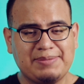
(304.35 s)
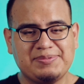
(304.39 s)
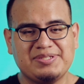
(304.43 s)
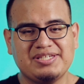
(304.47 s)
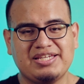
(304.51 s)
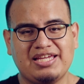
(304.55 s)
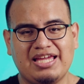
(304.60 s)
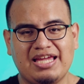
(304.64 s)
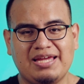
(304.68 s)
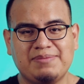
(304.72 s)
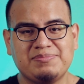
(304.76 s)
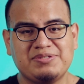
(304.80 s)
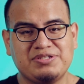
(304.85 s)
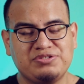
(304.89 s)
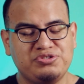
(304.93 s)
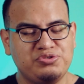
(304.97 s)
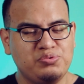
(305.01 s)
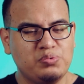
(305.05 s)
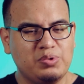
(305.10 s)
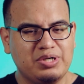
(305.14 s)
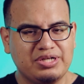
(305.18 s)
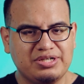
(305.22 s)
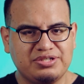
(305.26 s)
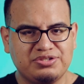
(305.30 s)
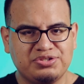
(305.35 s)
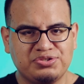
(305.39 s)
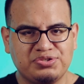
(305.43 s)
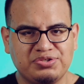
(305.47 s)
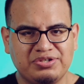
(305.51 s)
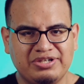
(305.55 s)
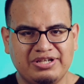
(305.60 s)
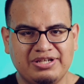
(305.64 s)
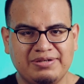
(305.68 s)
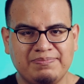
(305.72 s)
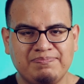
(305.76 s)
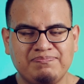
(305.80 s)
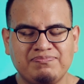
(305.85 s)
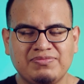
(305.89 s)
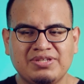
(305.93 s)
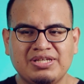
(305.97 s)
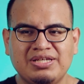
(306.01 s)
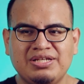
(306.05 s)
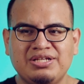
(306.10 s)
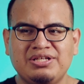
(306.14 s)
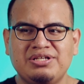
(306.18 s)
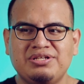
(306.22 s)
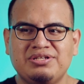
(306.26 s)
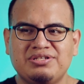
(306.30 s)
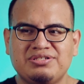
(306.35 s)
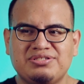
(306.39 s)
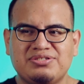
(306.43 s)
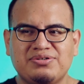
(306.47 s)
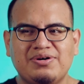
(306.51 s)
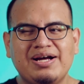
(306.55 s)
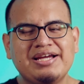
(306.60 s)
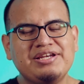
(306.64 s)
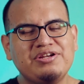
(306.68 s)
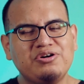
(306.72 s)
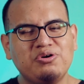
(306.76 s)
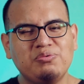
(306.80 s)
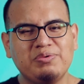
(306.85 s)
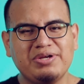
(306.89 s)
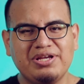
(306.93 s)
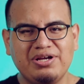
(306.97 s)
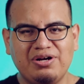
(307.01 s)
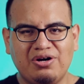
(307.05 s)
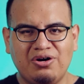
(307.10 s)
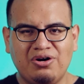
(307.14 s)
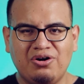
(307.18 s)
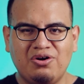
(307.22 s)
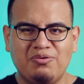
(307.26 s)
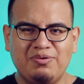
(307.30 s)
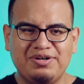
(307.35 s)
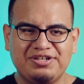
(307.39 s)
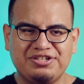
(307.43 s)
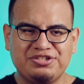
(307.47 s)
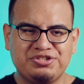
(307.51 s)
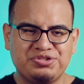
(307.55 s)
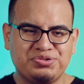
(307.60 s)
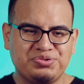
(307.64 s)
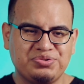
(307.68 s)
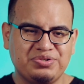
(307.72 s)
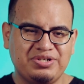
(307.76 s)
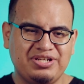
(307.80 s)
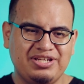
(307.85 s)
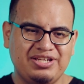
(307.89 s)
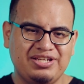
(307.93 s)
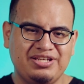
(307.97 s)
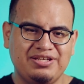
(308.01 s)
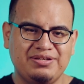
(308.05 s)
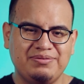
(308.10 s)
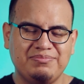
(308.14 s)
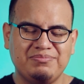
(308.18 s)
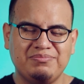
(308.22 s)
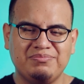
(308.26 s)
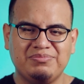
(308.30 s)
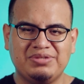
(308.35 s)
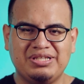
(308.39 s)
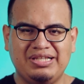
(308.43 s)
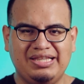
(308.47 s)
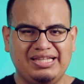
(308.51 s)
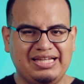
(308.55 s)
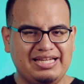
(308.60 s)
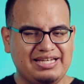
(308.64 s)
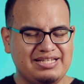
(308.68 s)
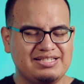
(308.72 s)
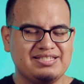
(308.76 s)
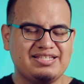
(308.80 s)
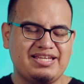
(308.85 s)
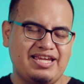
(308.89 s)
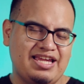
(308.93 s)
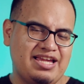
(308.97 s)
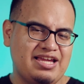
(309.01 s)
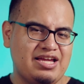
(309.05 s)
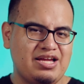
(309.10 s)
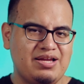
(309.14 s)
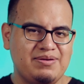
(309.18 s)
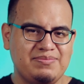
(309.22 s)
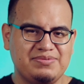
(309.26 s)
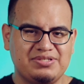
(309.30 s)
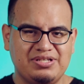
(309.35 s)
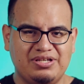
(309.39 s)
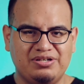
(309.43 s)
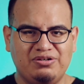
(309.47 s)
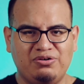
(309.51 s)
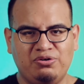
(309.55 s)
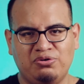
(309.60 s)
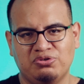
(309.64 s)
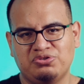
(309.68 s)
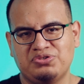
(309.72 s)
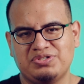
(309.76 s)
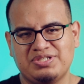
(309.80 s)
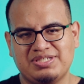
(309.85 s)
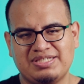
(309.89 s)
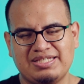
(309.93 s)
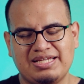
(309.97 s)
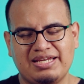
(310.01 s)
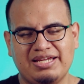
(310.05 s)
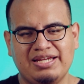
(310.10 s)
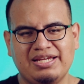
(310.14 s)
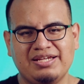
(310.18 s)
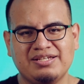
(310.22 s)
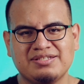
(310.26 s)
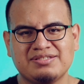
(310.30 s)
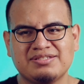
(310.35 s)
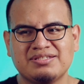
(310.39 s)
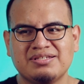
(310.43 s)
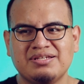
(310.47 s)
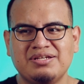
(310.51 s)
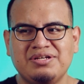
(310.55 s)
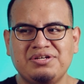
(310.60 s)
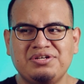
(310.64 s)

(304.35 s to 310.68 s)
of games that you want to stream. So I know we all want to stream the latest games on ultra settings,